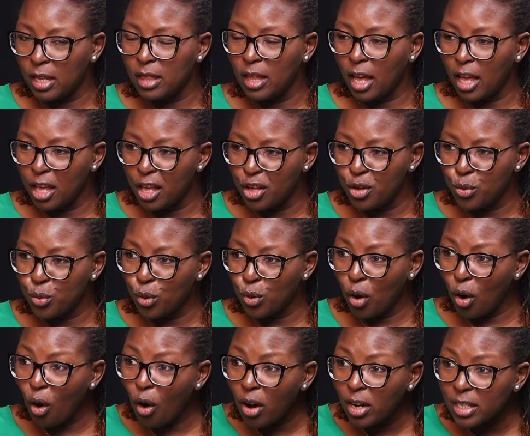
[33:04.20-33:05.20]
the EU
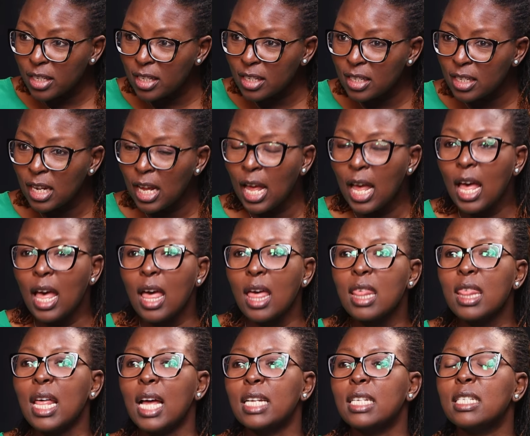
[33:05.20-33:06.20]
court
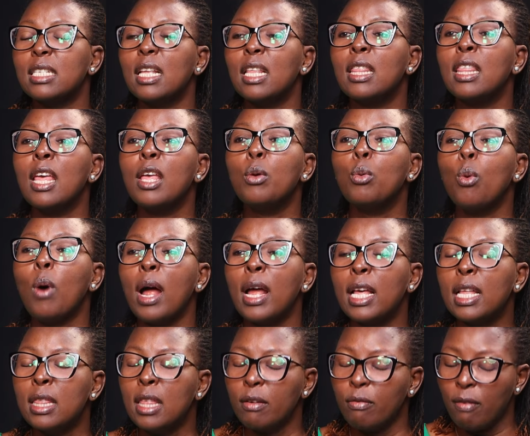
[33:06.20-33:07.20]
that what
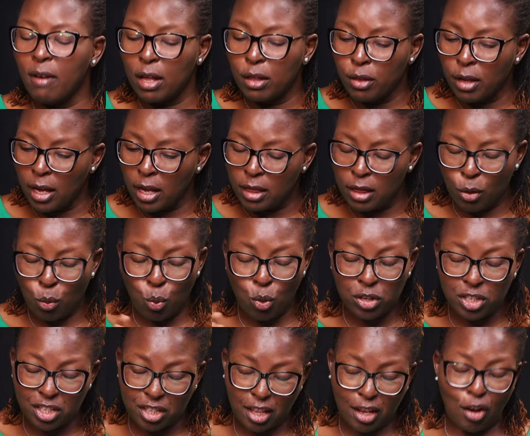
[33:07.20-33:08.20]

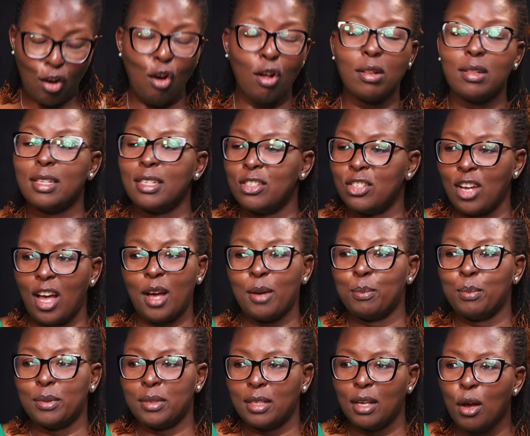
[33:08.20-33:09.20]
they call the
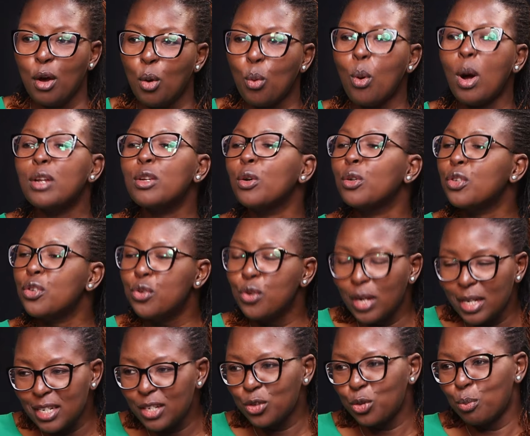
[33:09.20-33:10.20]
jabs were not
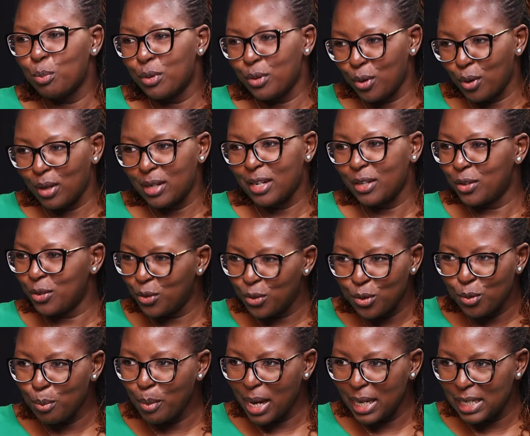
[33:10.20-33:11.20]
ready to be rolled out to
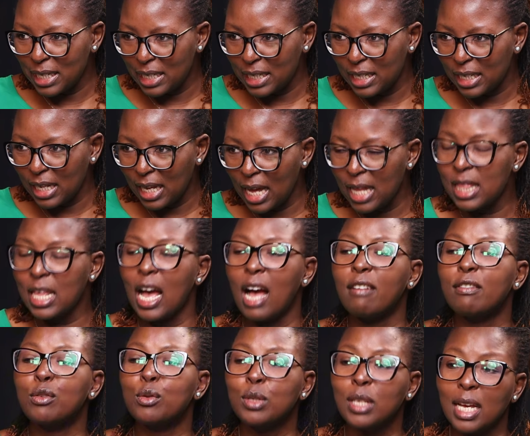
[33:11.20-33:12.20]
humanity, and they have
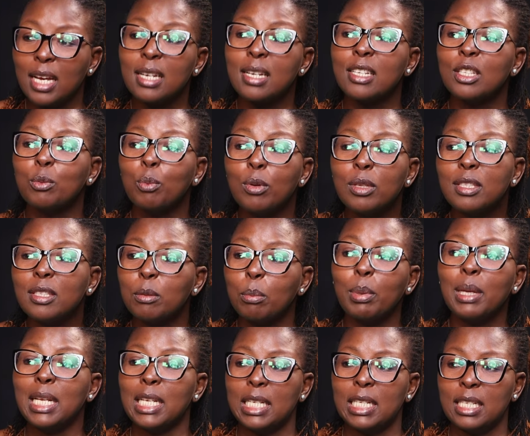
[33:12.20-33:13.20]
to take
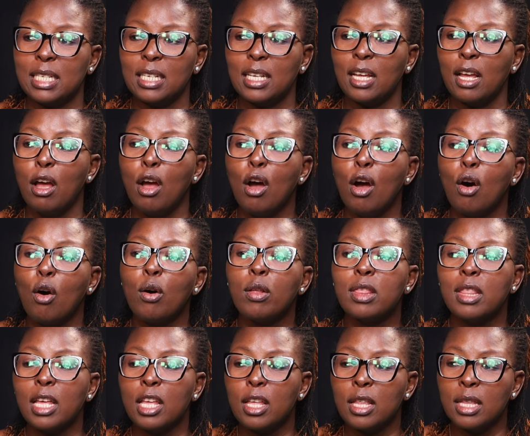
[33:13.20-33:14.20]
responsibility on
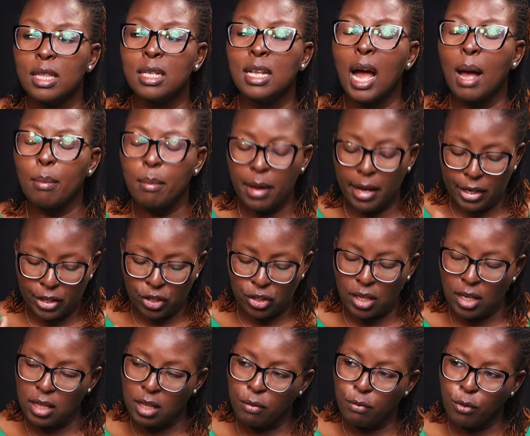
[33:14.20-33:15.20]
the damage that
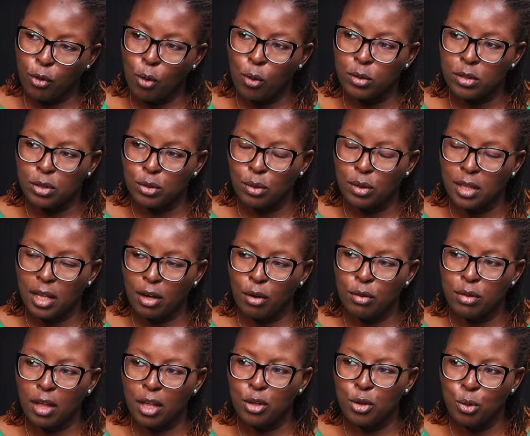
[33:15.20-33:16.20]
they've caused on
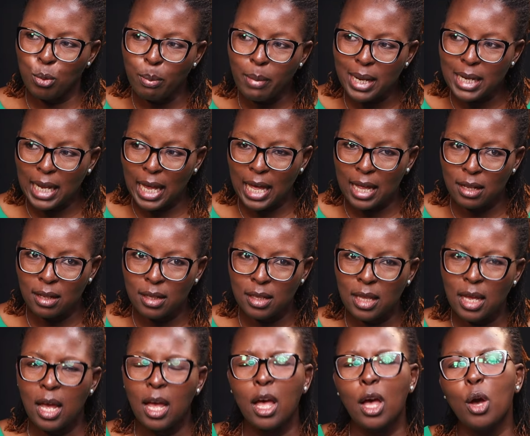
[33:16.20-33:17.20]
the human health.
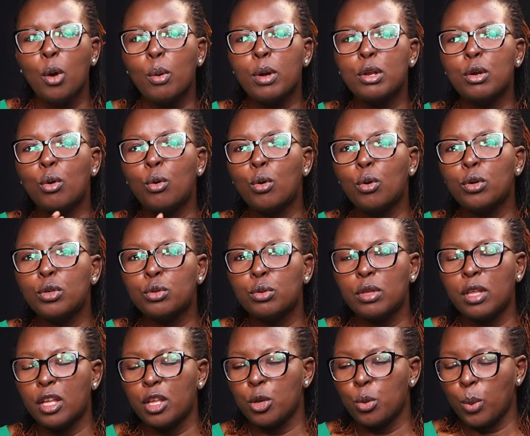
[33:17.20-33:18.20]
Yes. When you go to the
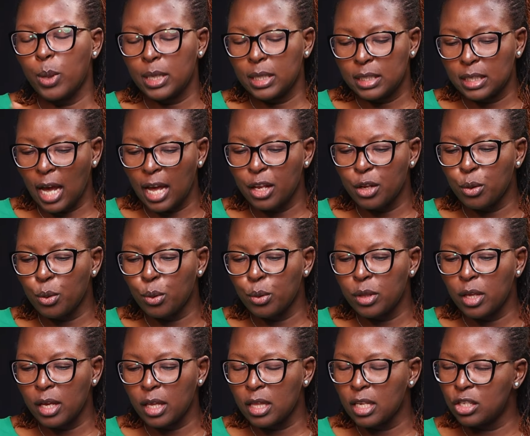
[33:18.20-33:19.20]
US, I know
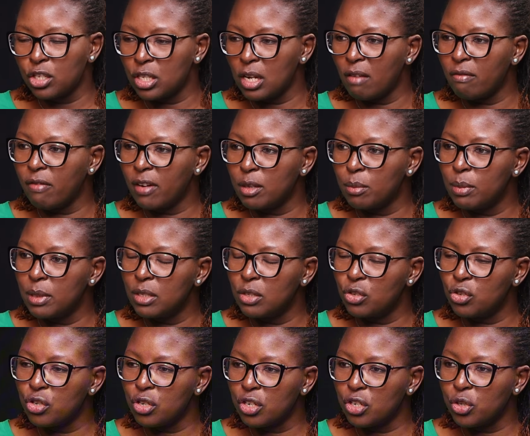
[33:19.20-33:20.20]
the Trump
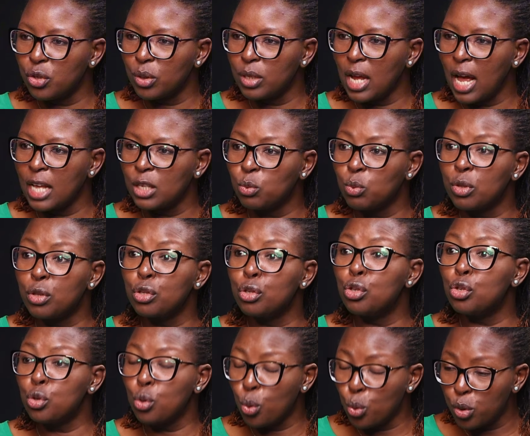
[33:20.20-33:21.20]
administration has
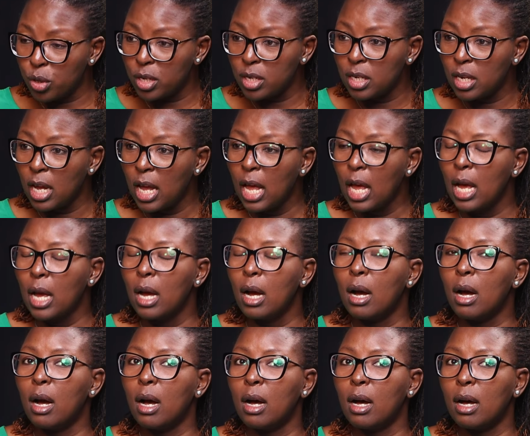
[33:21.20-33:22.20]
withdrawn
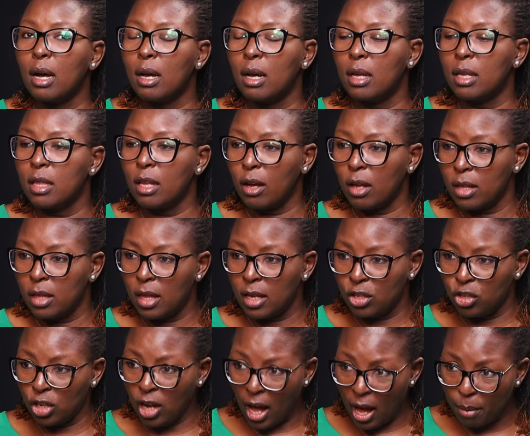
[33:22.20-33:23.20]
the
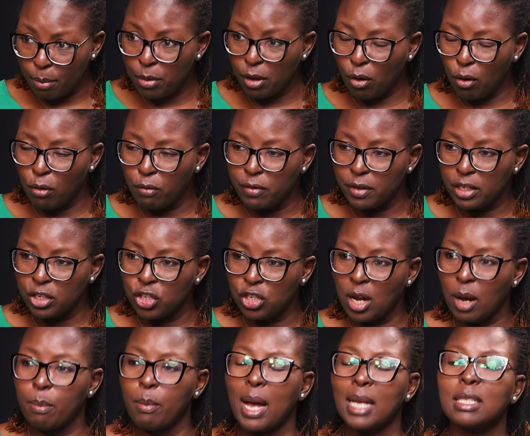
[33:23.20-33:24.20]
jab, the COVID
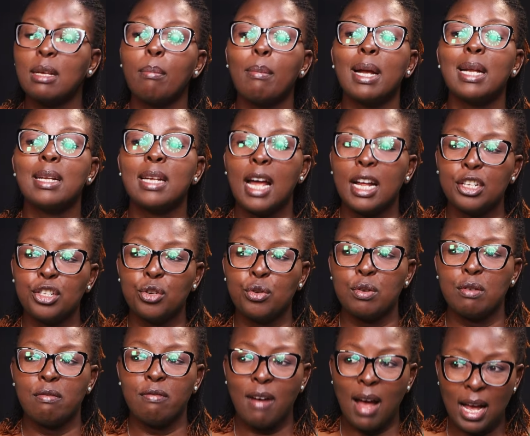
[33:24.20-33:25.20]
jab, as a mandatory
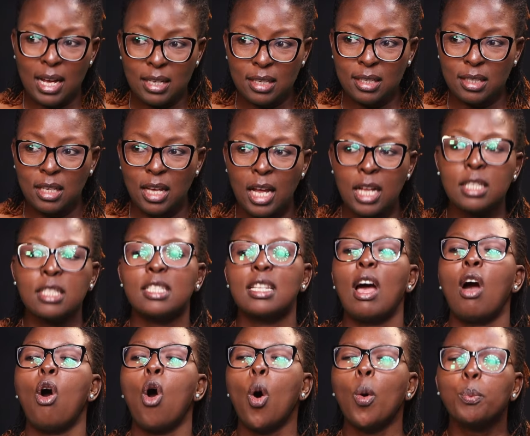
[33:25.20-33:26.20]
vax. It's
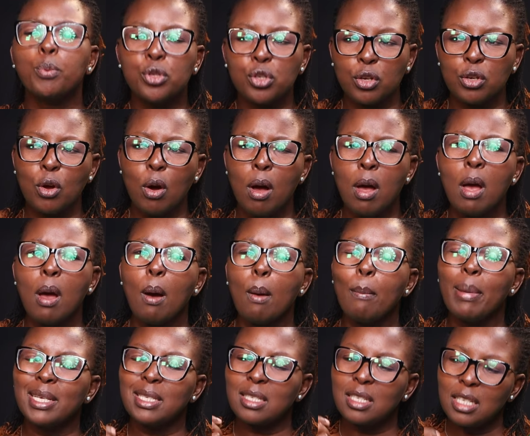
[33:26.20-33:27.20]
now optional, but
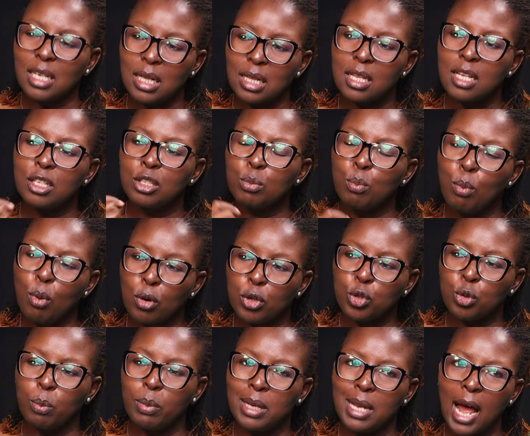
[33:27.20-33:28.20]
still there's more to
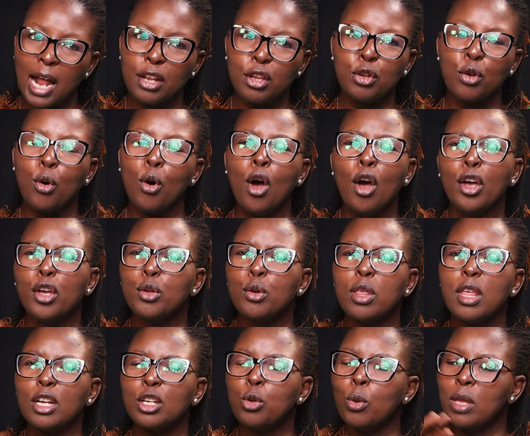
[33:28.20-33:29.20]
be done. They're
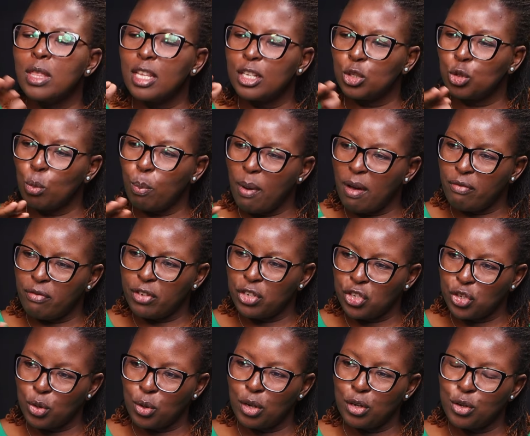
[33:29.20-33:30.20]
doing the
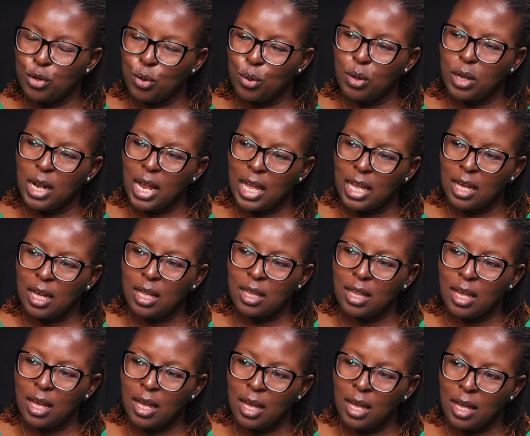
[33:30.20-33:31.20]
superficial, like
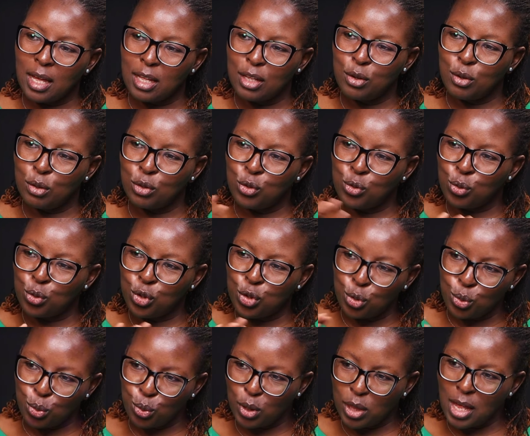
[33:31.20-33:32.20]
the,
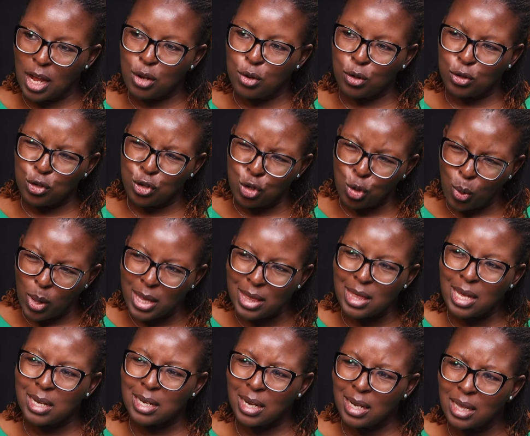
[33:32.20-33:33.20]
juju. They're not doing the
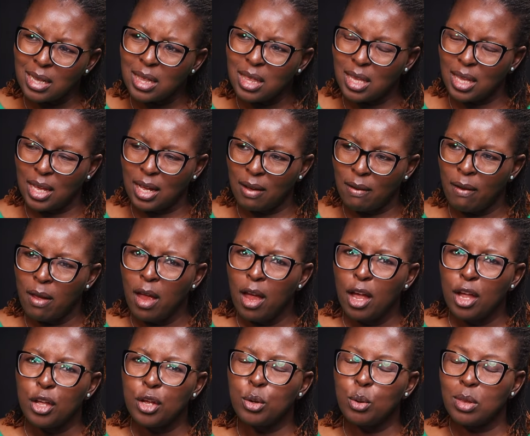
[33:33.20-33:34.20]
real thing.
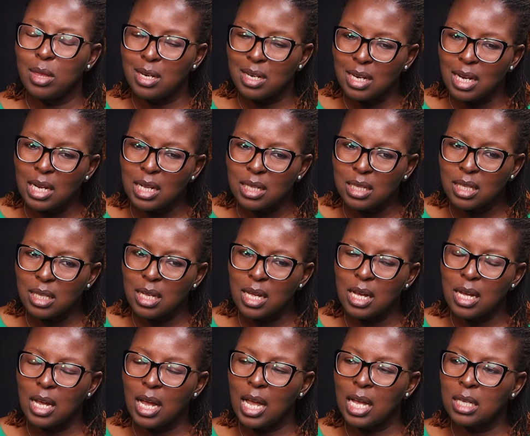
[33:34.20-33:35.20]
Yeah. The real
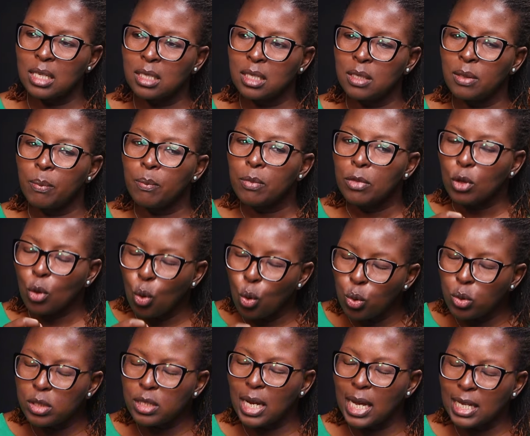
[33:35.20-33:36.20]
thing is who
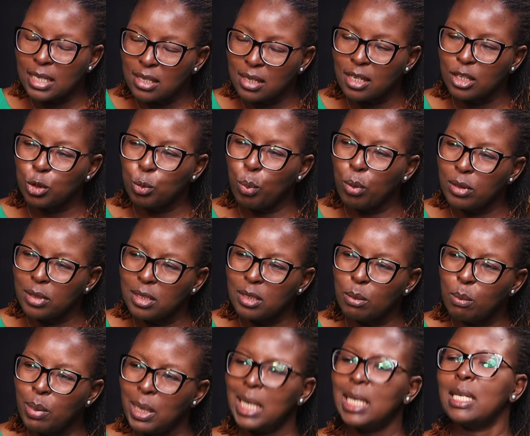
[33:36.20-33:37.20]
takes
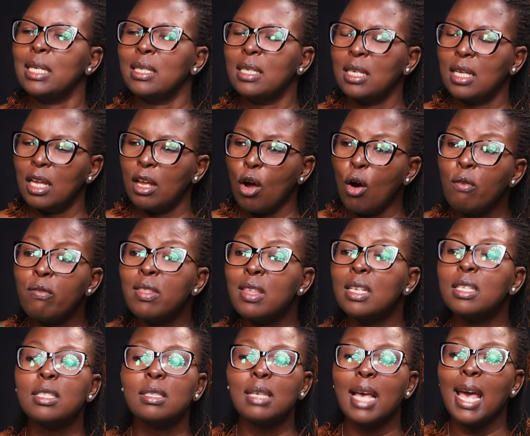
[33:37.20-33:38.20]
responsibility of
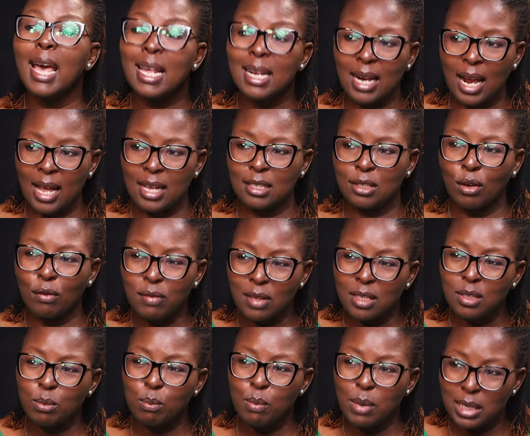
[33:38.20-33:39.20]
these errors, of these
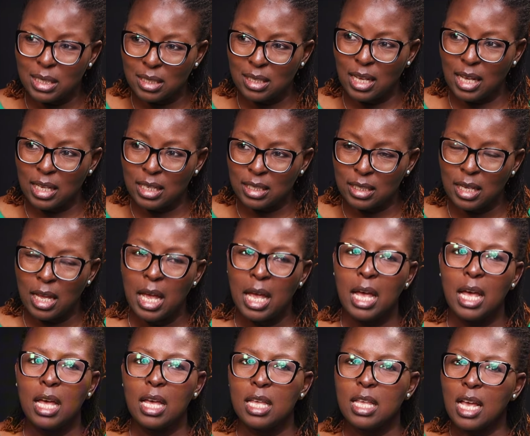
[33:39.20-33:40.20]
mistakes.
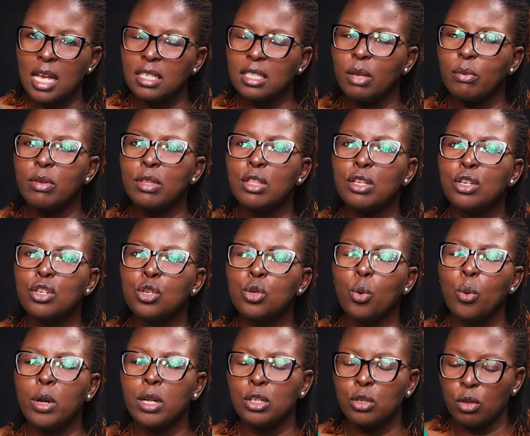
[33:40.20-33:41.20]
Yeah. Yes, they withdraw
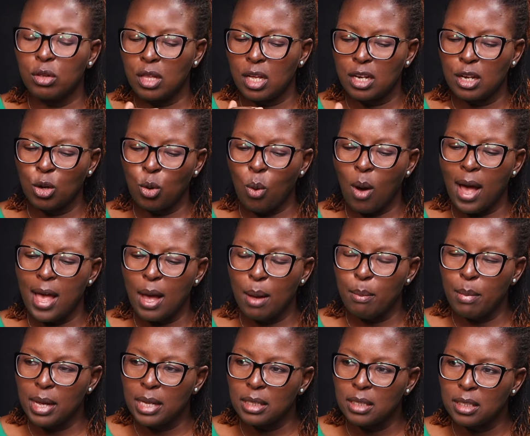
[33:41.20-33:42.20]
it on the
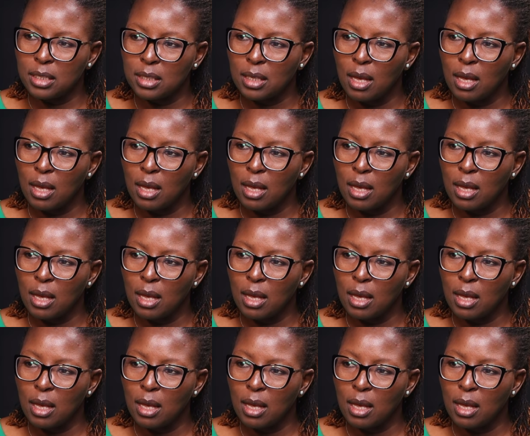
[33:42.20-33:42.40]
requirements,